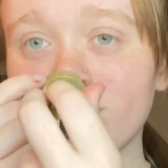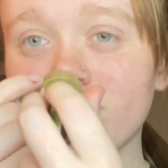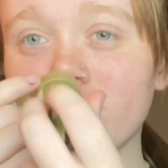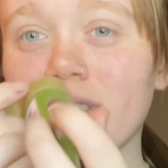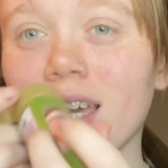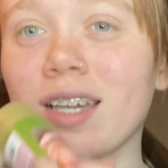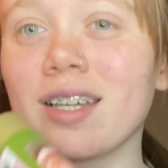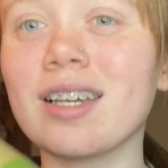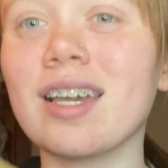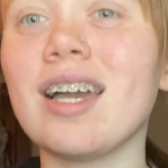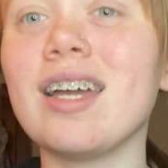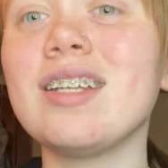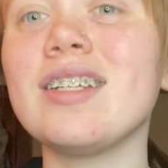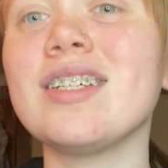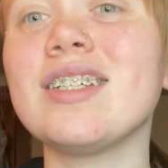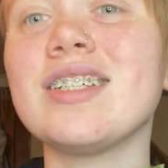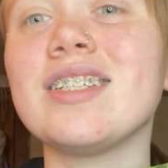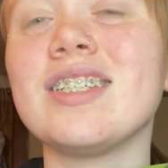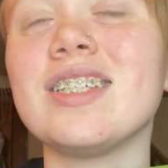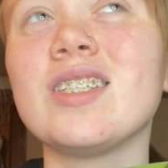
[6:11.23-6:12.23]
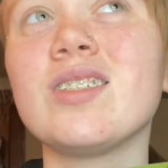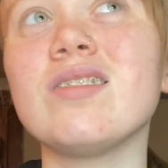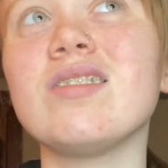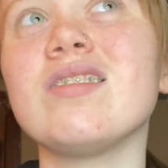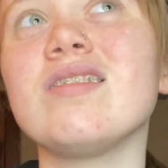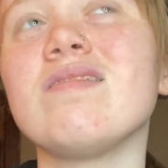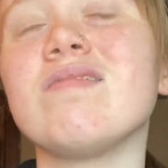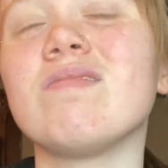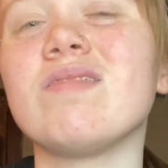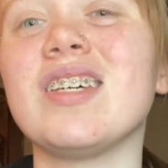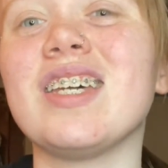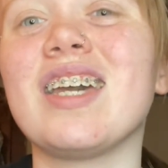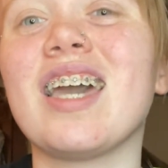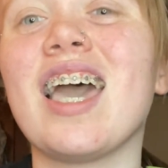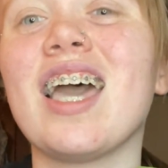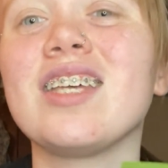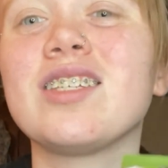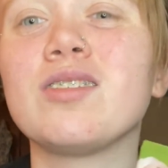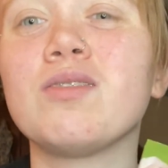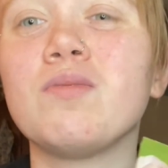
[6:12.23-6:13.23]
I kind of, this one
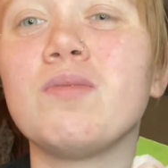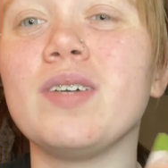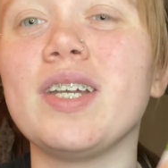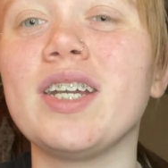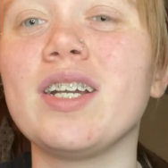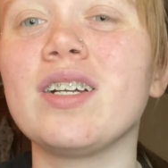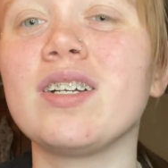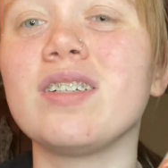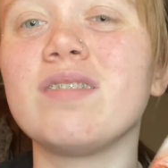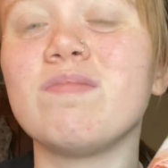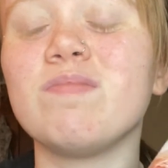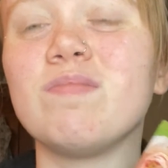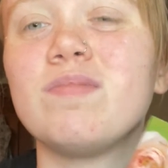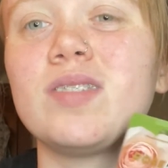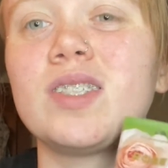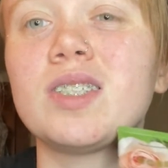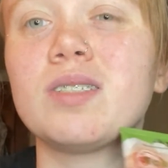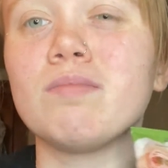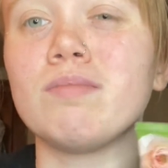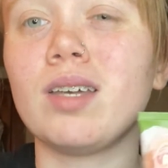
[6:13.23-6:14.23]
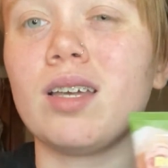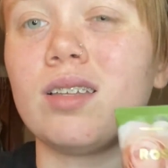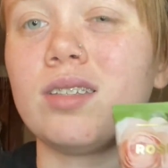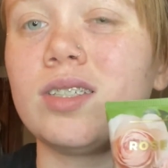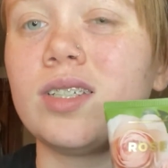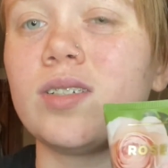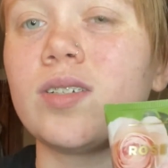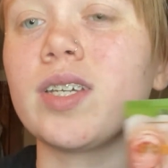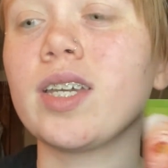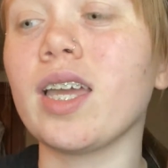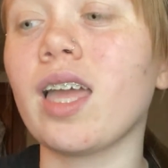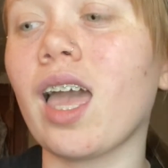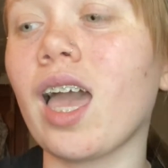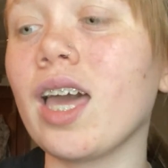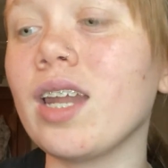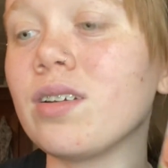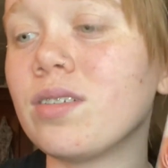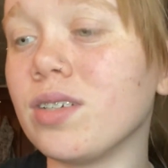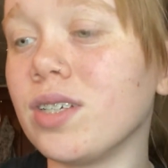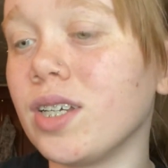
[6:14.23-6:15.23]
has a weird smell to it.
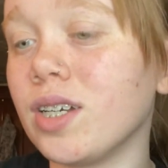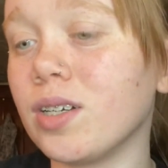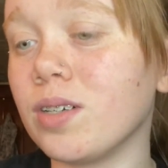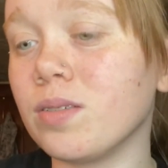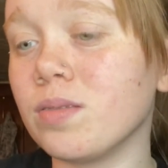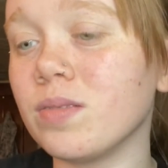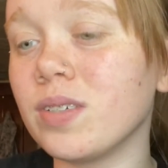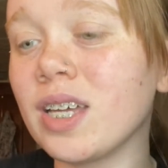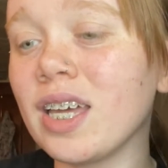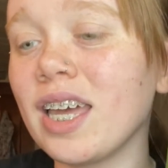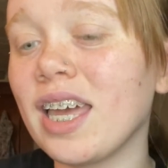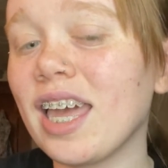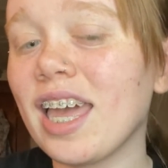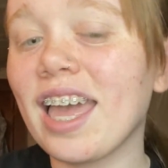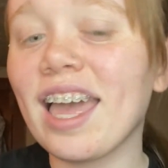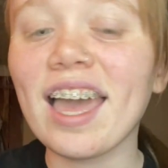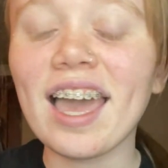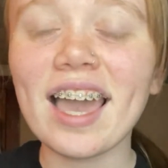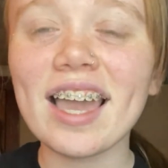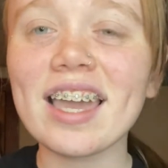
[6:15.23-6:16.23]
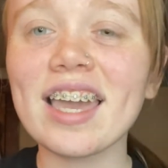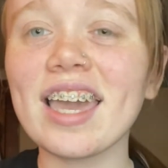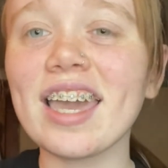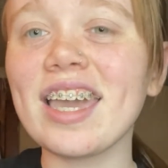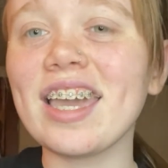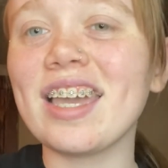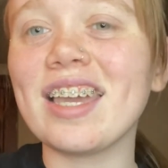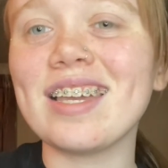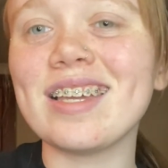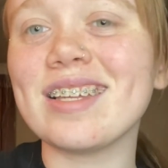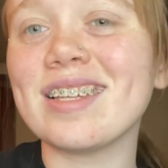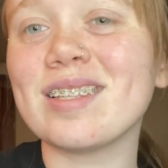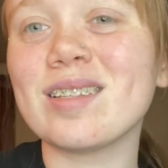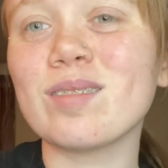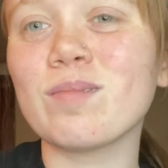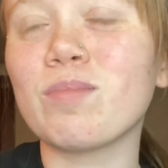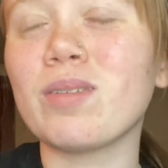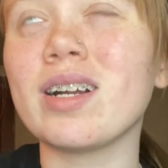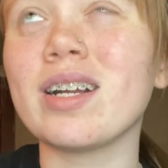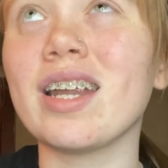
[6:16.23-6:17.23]
I don't know. I can't
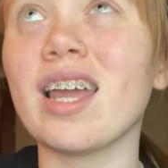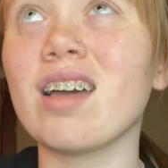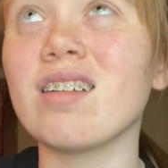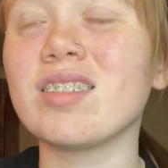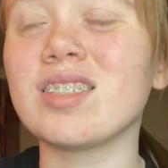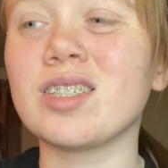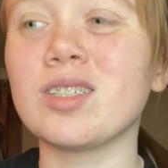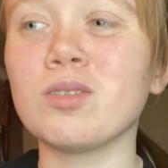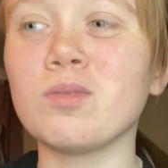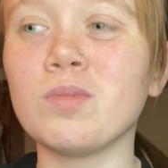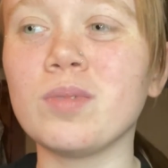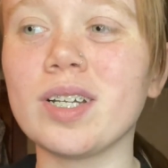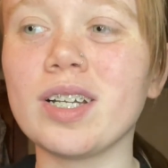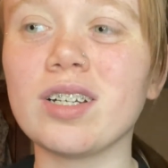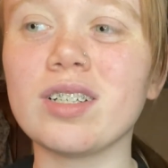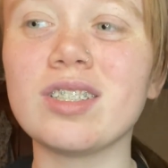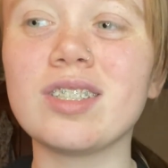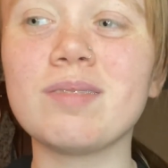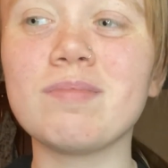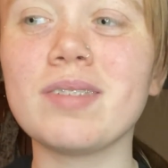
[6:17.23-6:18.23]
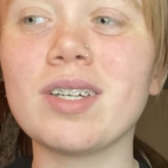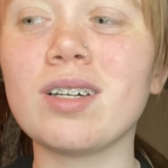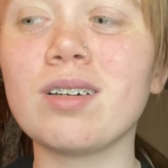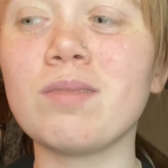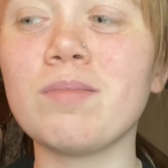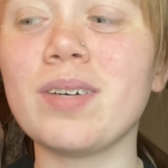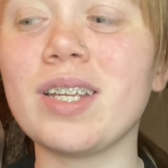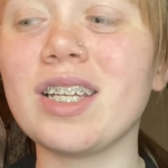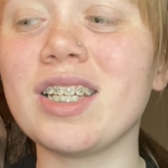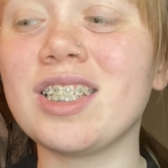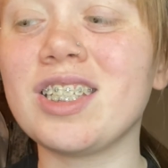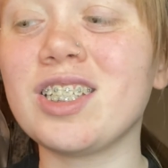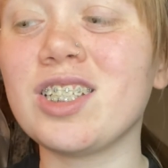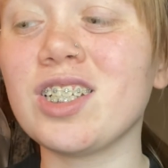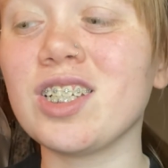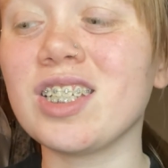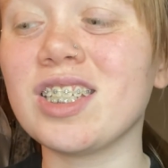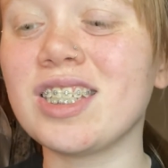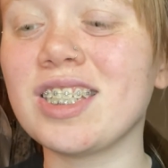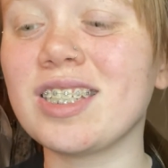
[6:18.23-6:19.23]
pronounce the weird smell, but it's
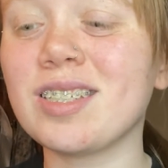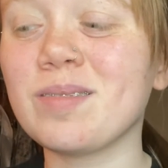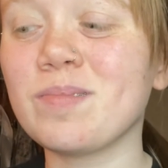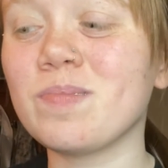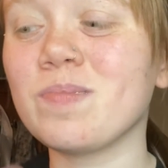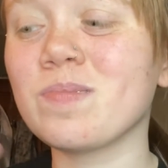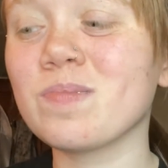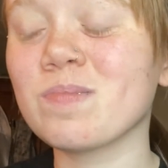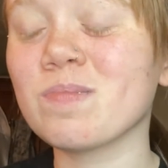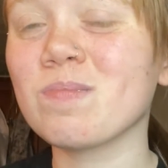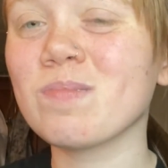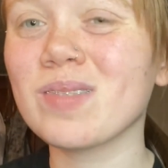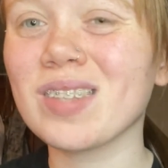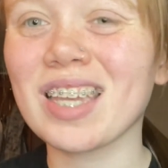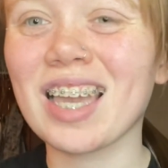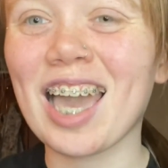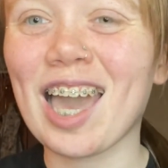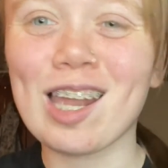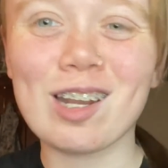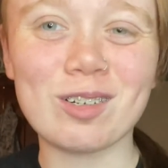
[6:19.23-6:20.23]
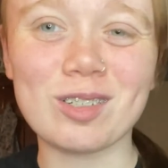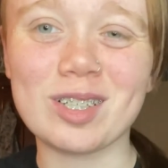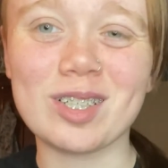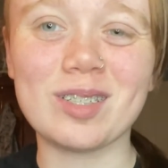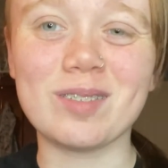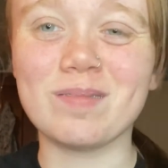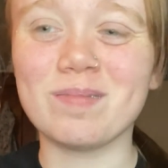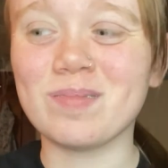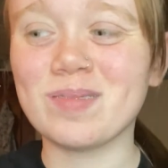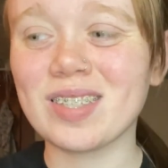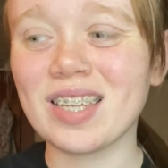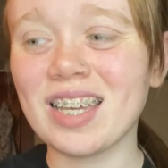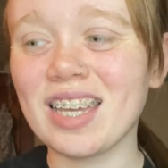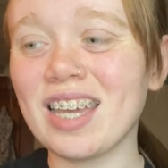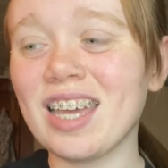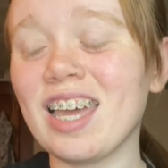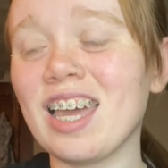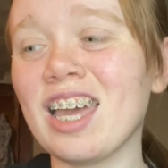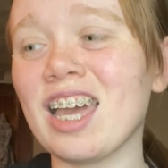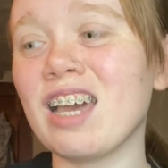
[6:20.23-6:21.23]
just, I don't know.
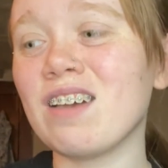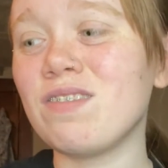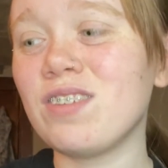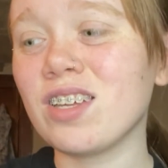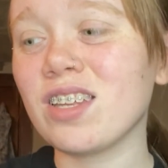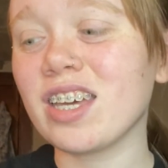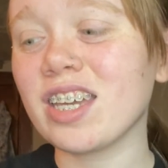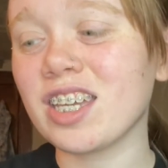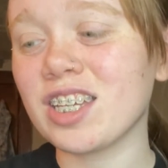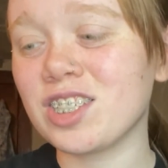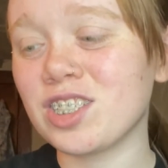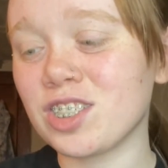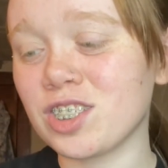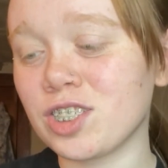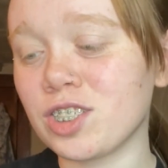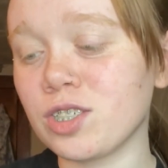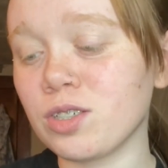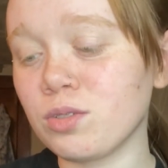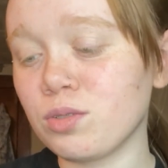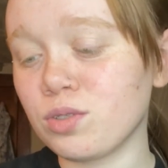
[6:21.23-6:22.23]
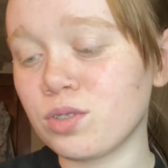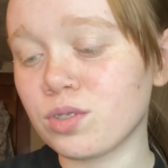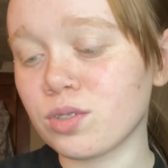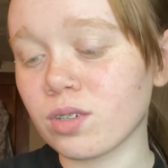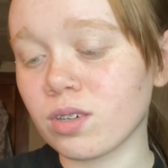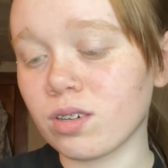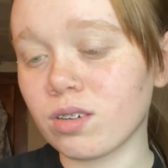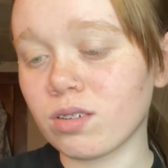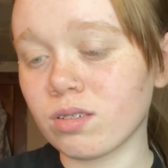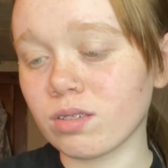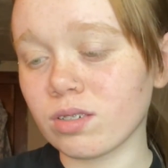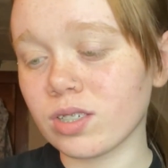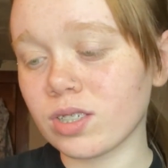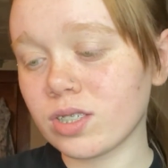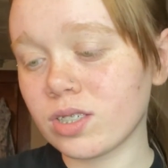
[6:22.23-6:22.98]
I feel like it's just too strong.